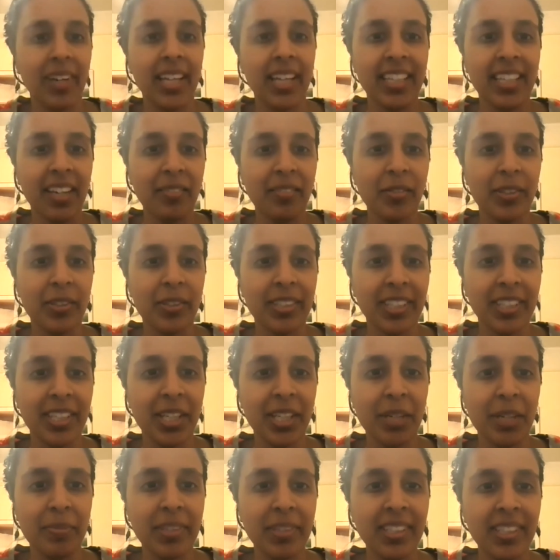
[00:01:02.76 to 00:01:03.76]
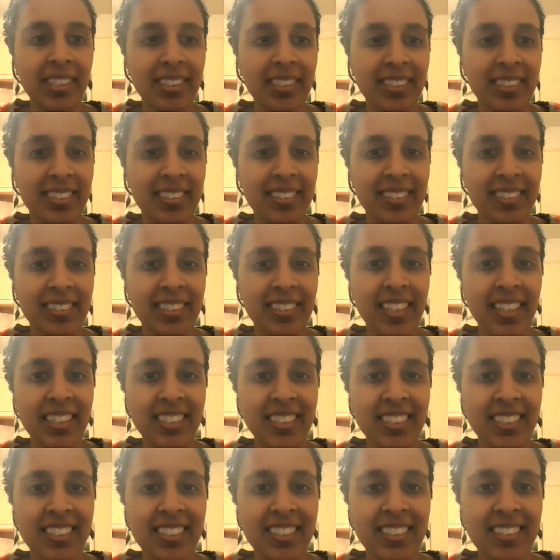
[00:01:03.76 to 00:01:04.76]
I think everyone can hear me. Yes?